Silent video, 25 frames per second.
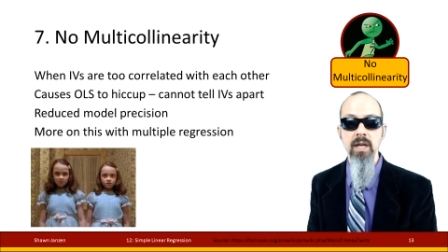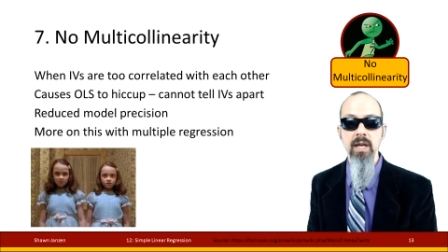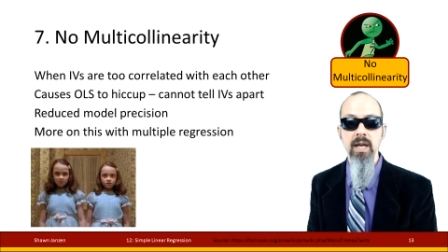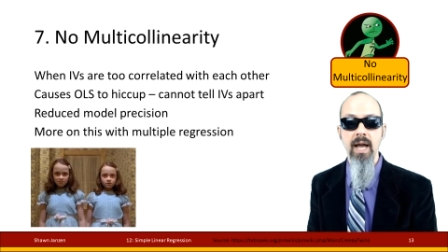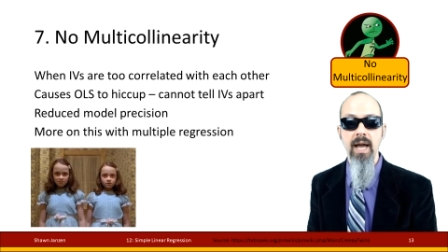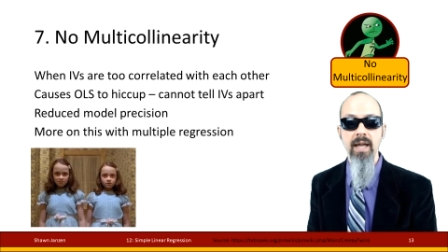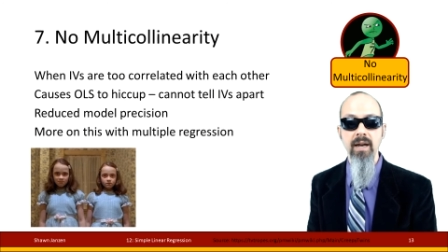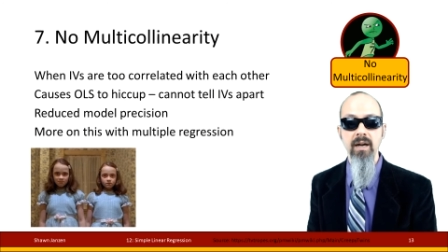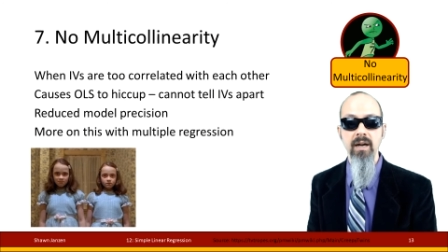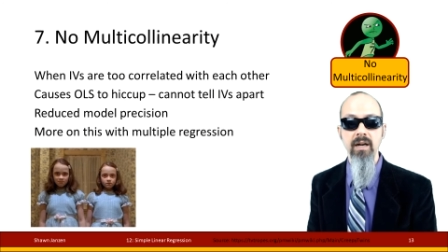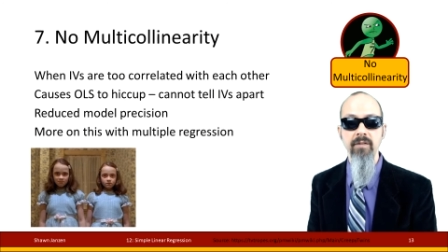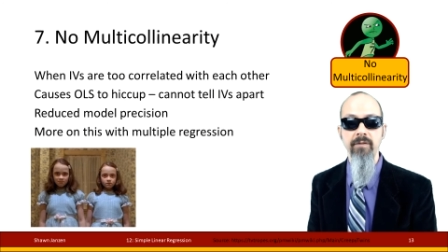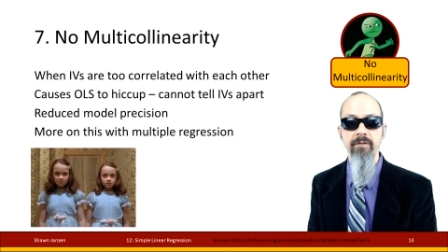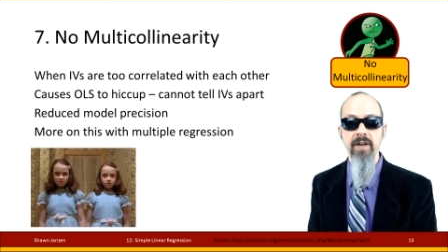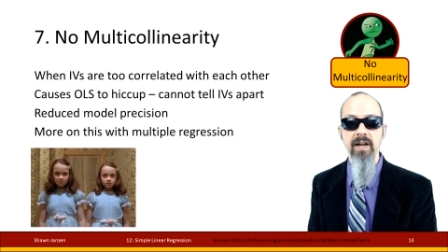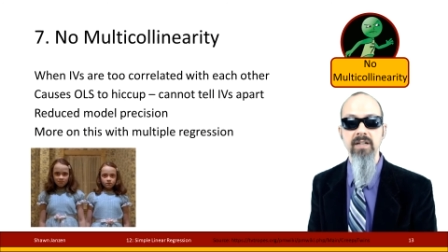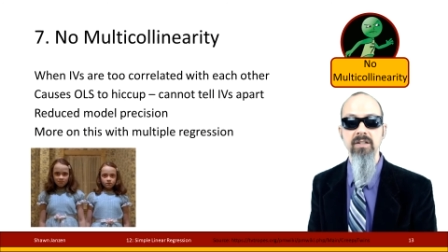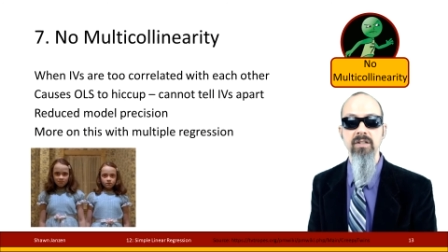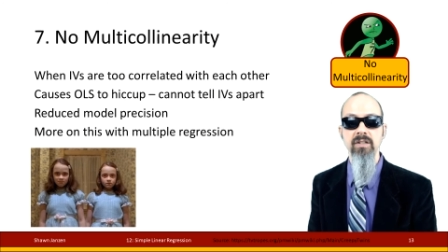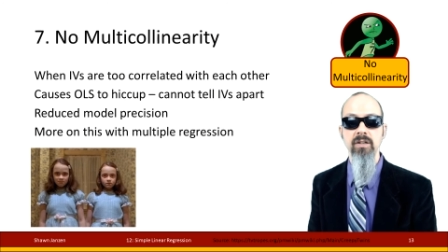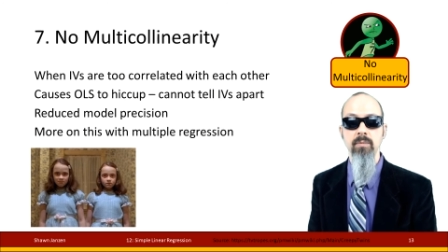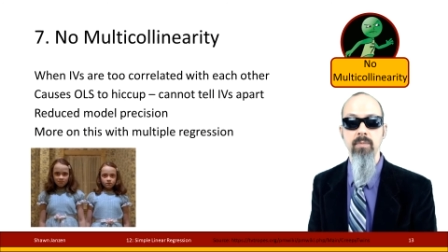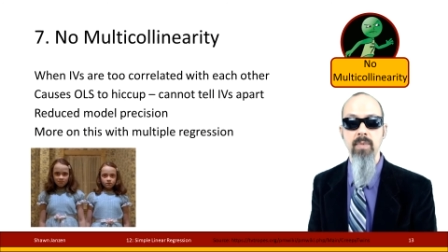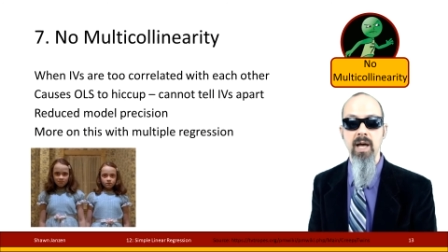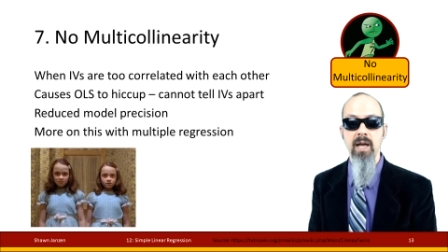and it affects
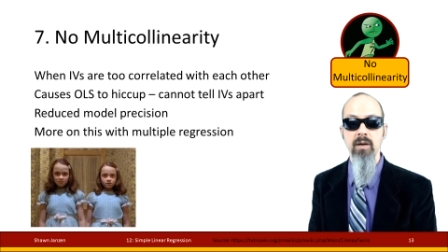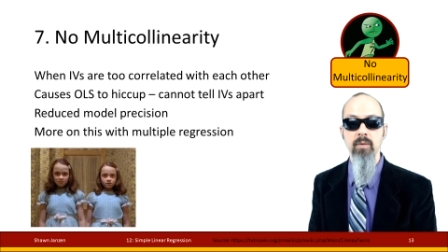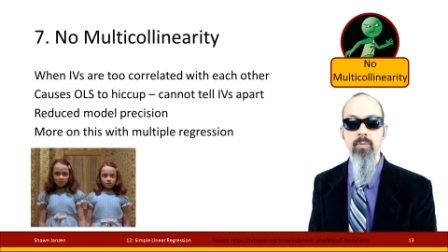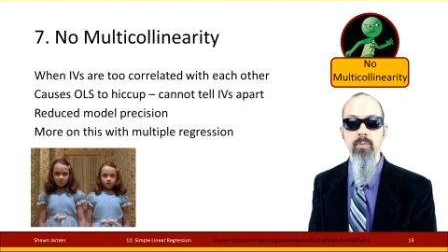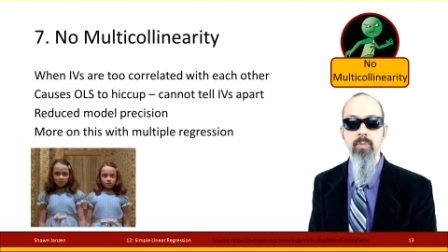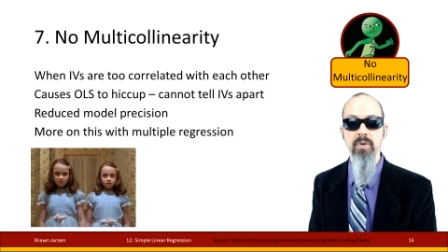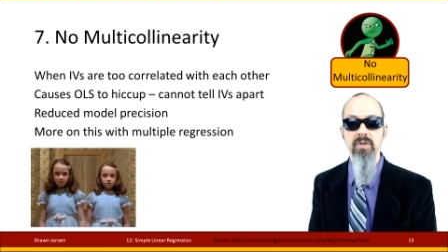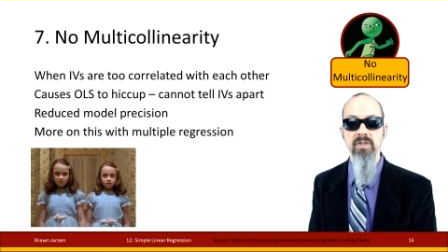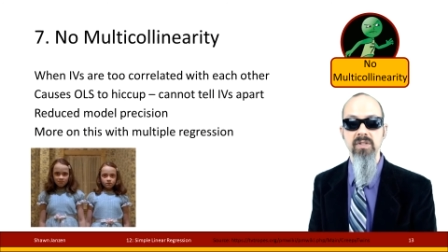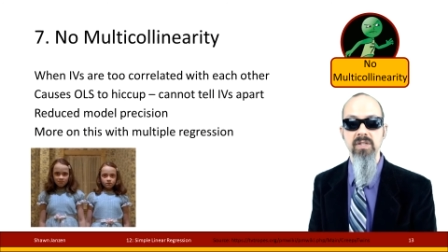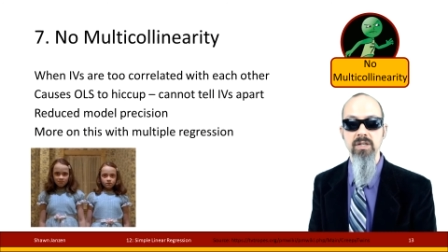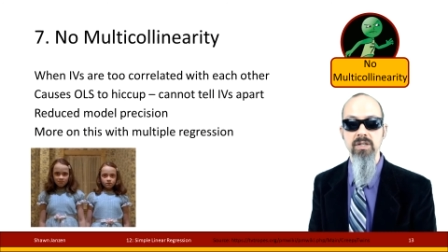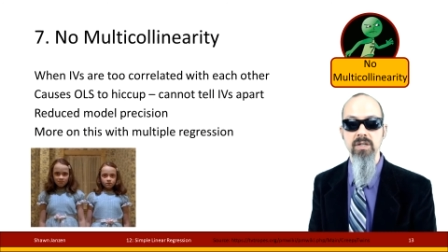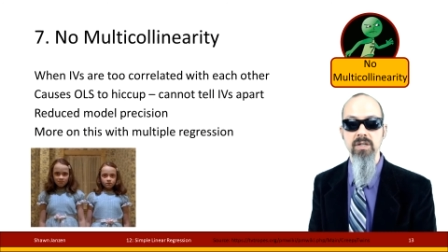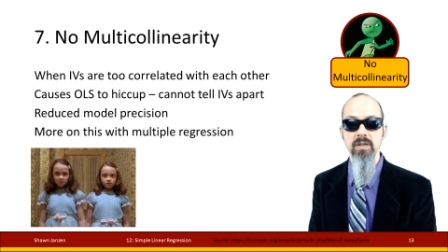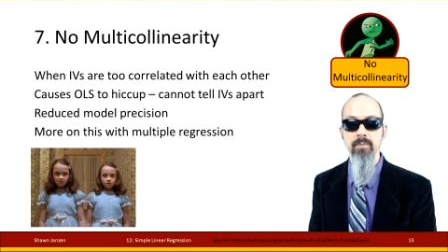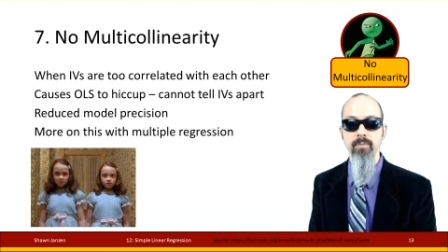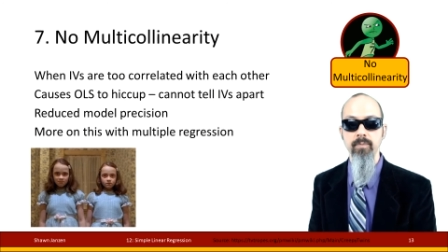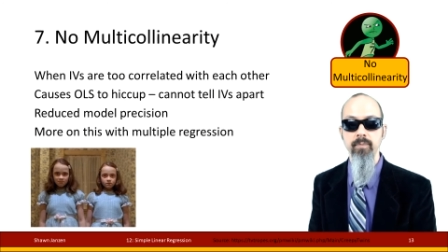your model precision.